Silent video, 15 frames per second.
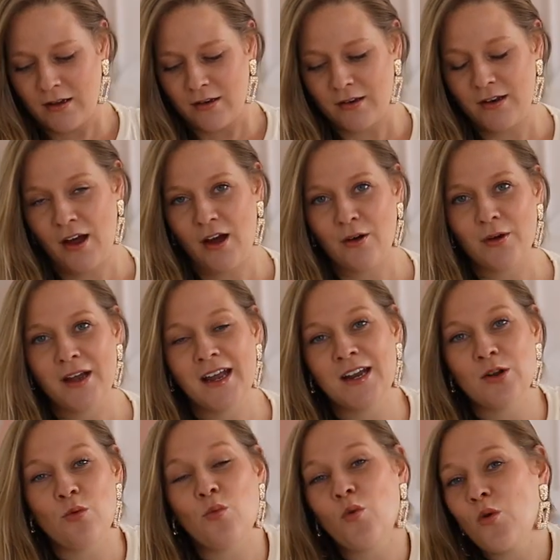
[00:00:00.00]
Now,
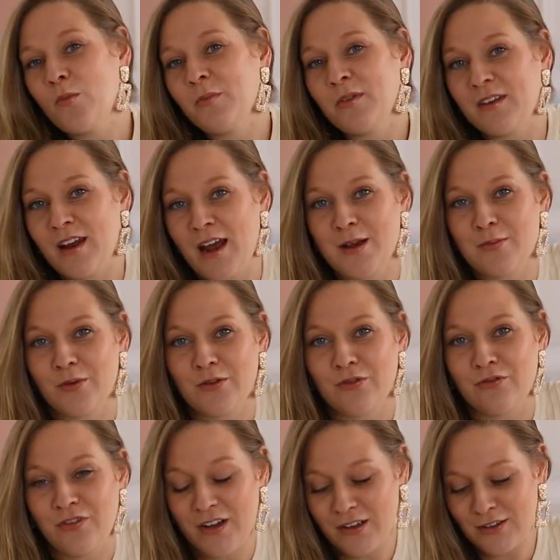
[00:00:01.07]
in a warm stable
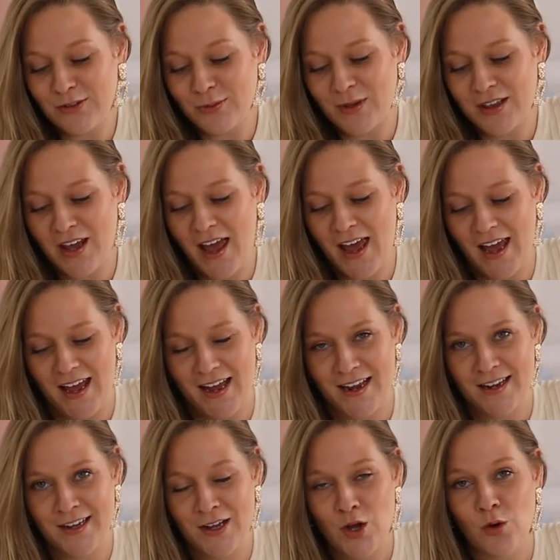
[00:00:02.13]
filled with
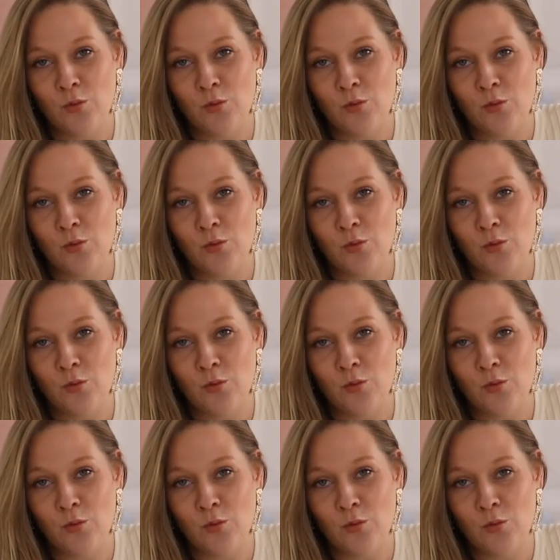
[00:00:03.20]
hay